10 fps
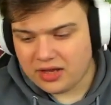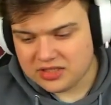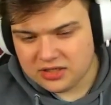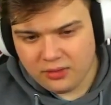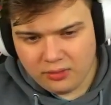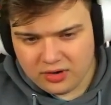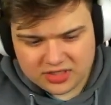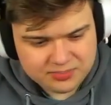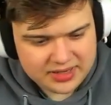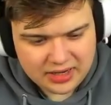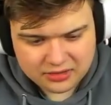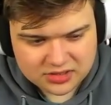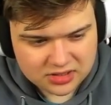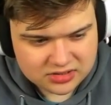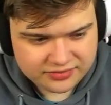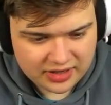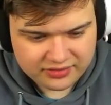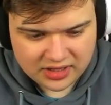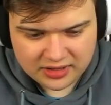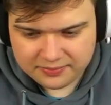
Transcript: You know what? We're going to spin down to five K.